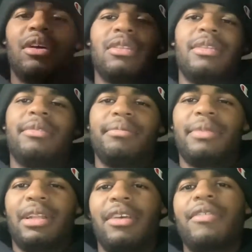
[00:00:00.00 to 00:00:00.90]
on
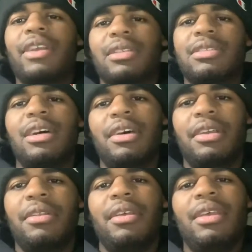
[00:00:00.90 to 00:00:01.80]
my left hand side,
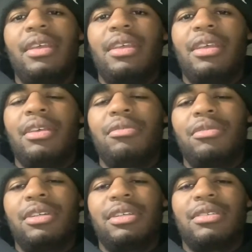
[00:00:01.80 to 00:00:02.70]
it
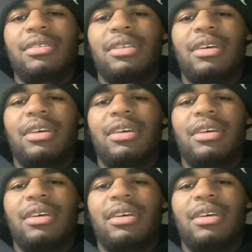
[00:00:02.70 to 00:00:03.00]
was